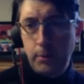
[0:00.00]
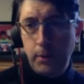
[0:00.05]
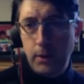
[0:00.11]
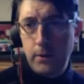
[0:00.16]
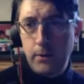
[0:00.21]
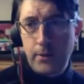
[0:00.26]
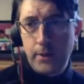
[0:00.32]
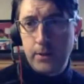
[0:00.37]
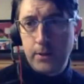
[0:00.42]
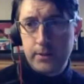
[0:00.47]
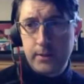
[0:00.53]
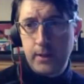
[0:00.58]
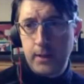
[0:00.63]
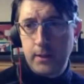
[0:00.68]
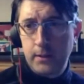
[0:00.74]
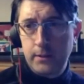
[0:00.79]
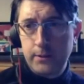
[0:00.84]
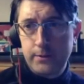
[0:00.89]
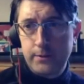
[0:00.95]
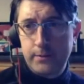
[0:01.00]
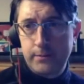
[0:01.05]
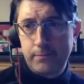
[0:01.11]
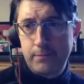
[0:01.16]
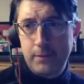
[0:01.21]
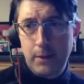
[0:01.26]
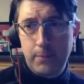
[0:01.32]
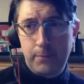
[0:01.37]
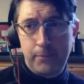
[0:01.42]
couple
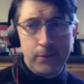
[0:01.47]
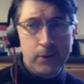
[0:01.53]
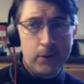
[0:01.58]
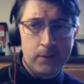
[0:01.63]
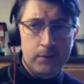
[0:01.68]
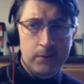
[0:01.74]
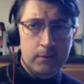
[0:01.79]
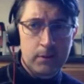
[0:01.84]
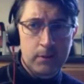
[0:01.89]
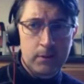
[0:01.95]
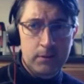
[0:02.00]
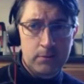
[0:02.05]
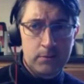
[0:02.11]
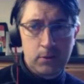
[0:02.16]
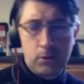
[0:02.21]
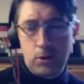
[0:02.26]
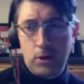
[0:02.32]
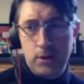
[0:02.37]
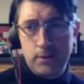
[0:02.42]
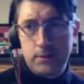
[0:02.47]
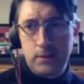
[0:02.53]
$100,000 up front could